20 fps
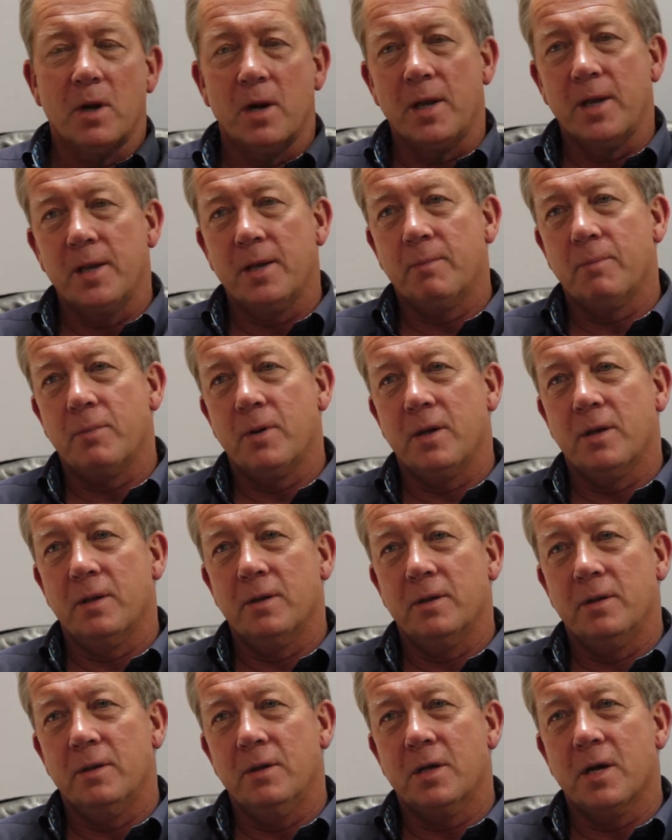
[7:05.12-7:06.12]
League, but
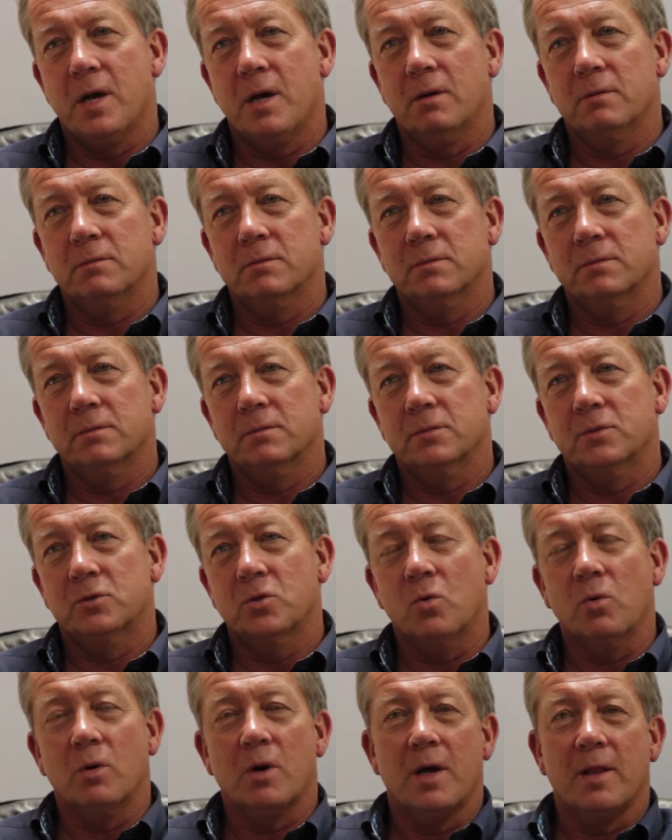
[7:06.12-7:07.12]
you can't
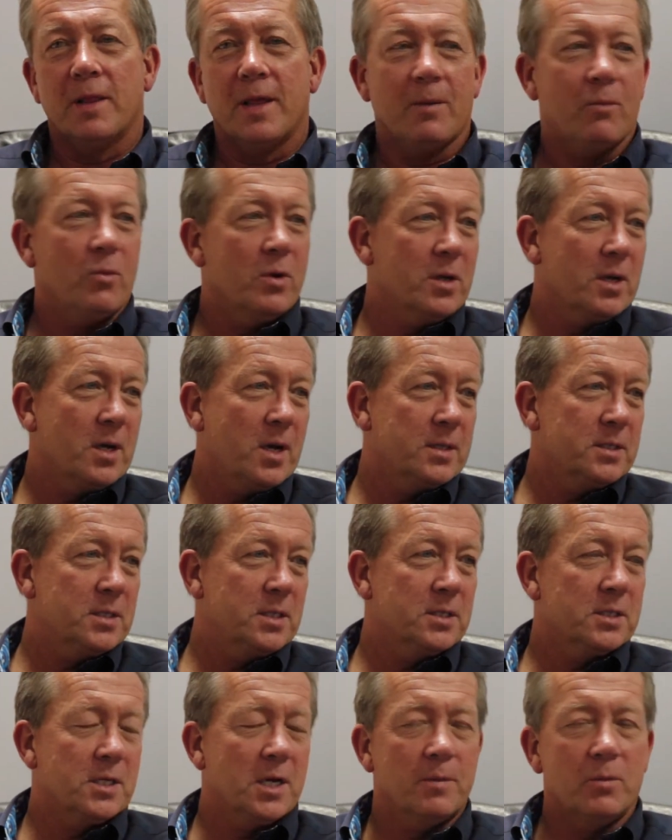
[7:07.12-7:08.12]
talk like that when you go into
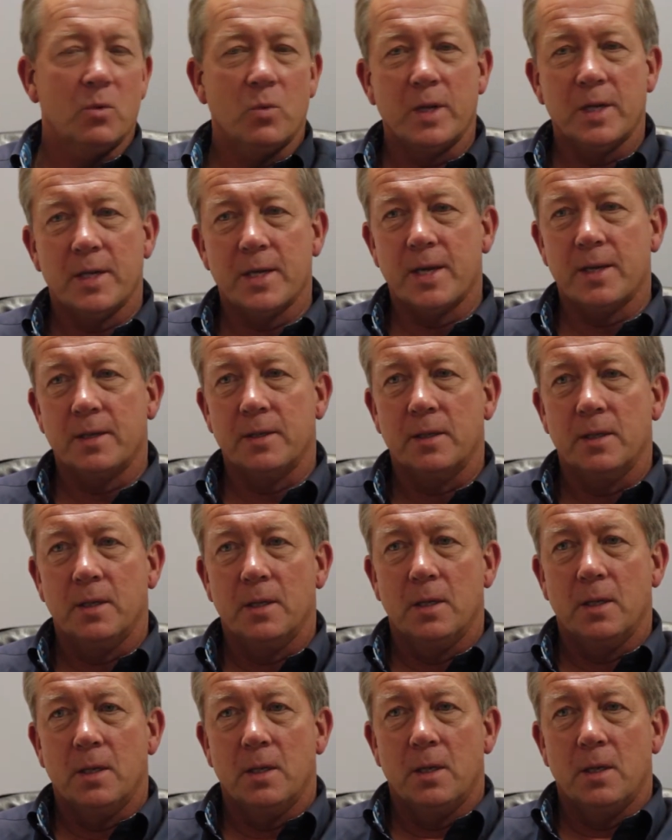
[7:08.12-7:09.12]
this game the weekend.
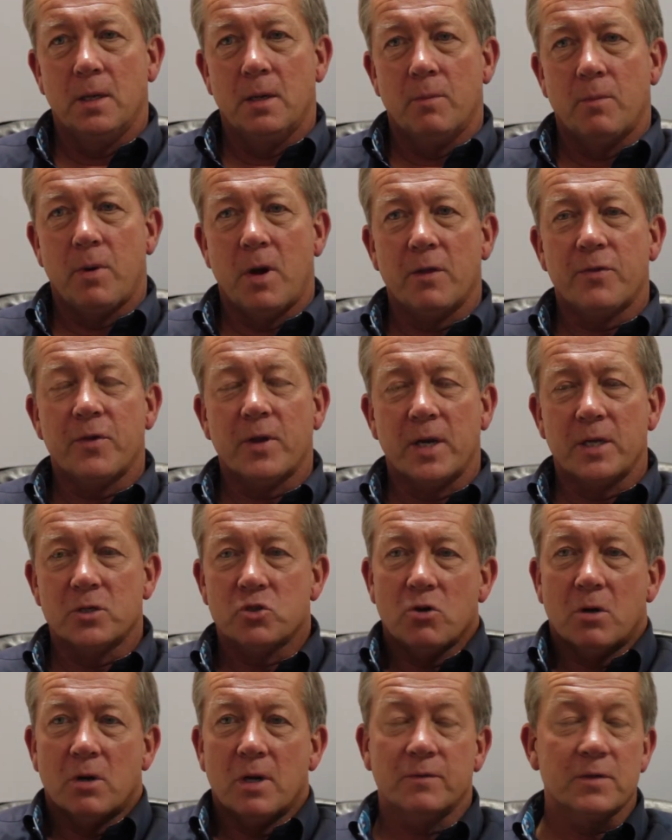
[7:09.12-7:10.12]
But I think they're
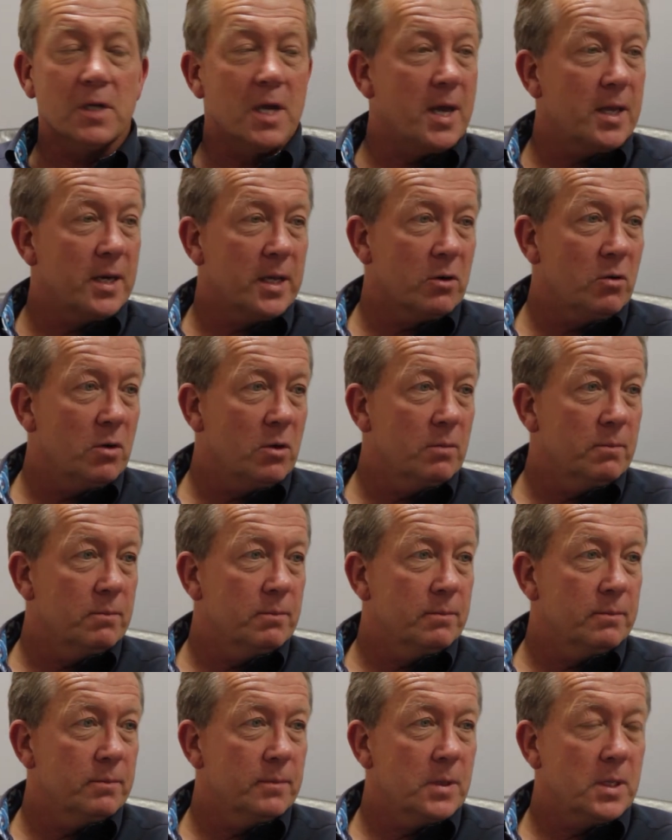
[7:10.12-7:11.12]
strong enough to get out of their group,
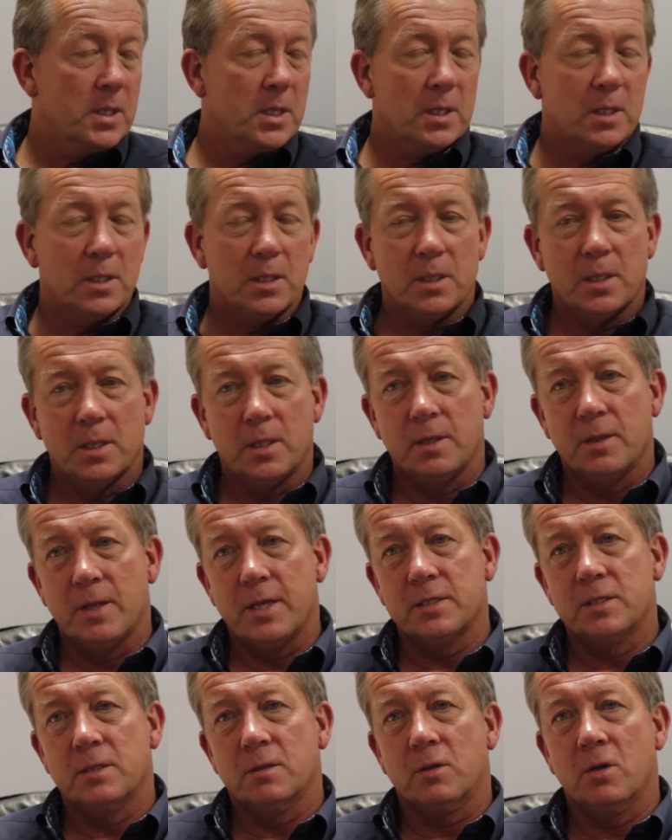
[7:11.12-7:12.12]
and
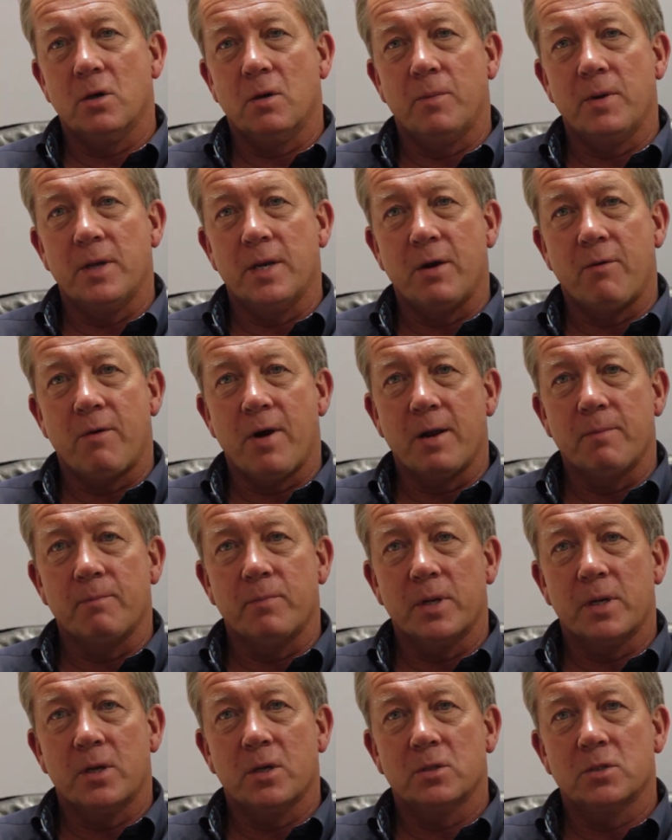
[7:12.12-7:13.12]
that's got to be their aim,
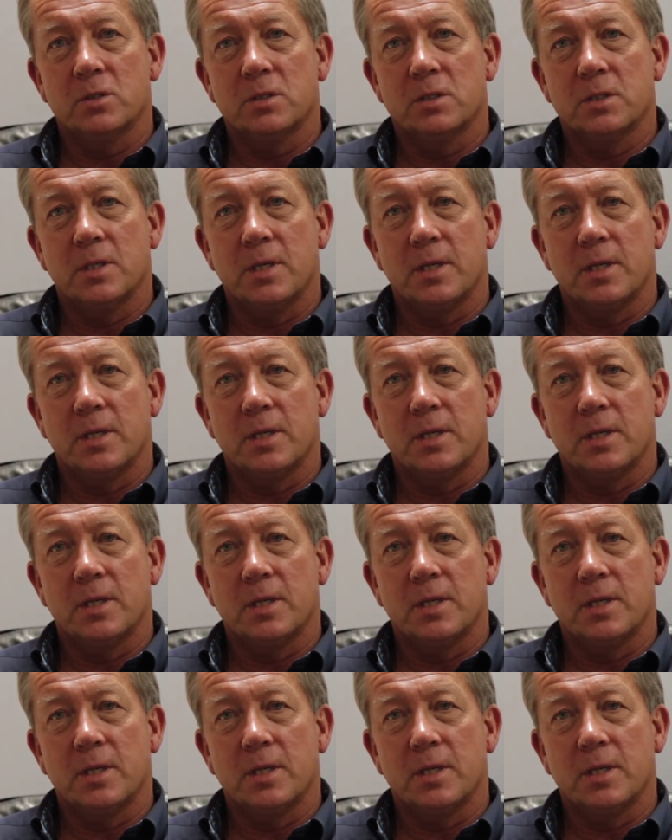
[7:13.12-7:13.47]
because